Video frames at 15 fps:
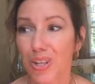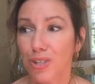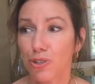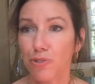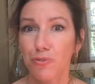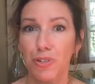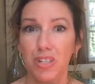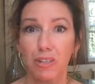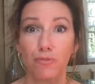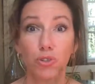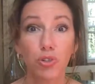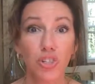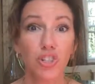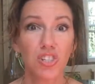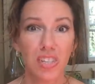You feel like if you
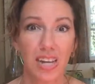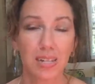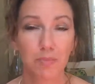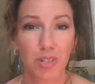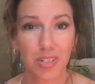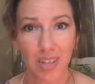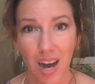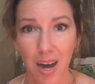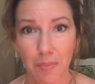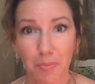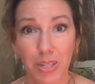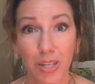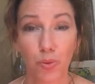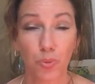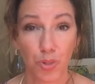could just get him to not
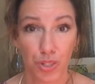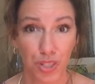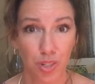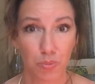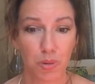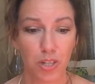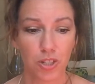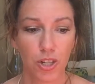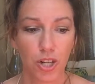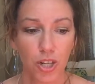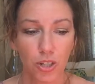be at work as much,